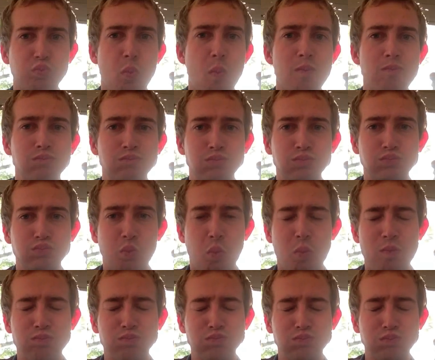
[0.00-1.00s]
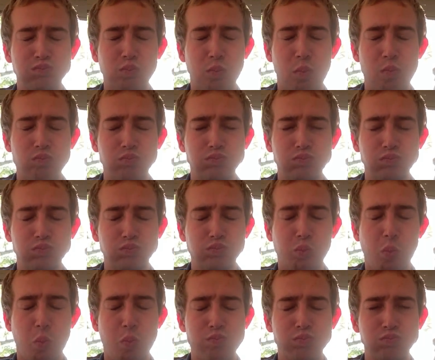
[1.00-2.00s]

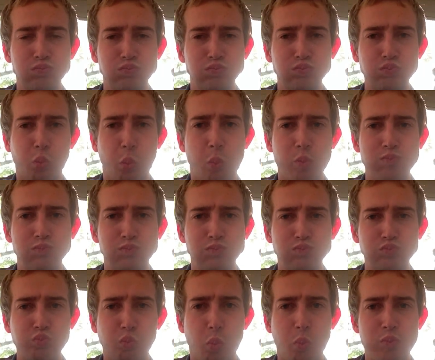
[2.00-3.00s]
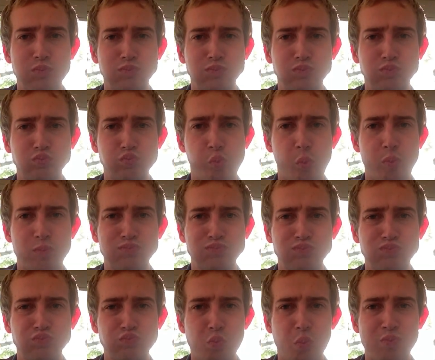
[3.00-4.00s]

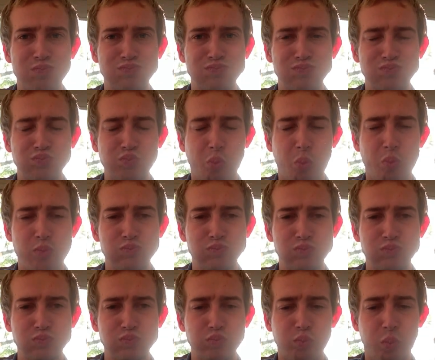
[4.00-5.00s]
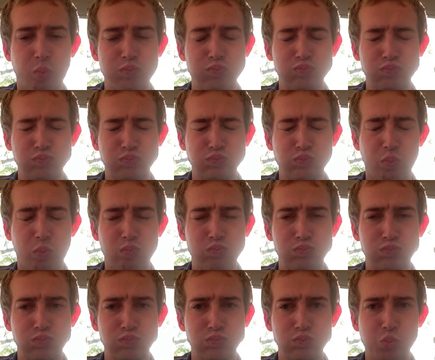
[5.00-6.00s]

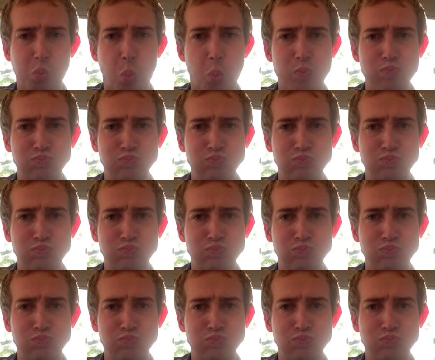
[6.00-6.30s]
[no speech]